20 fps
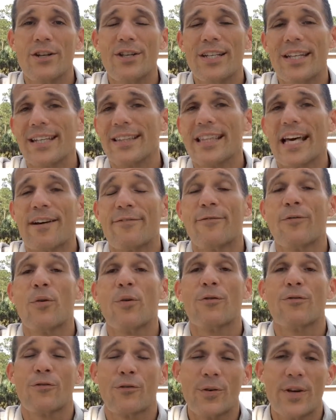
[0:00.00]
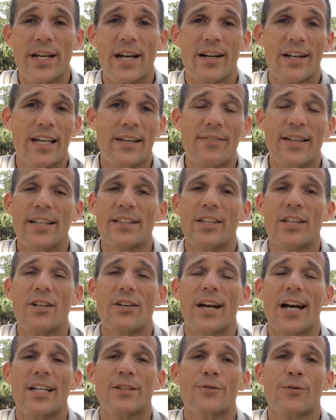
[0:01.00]
You can get that for free. I'll give that to
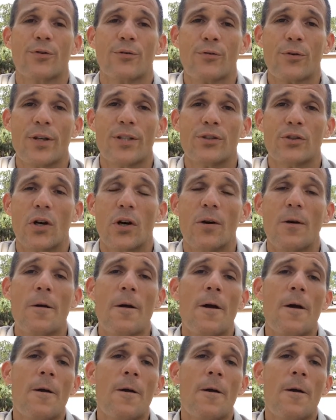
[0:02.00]
you guys for free. So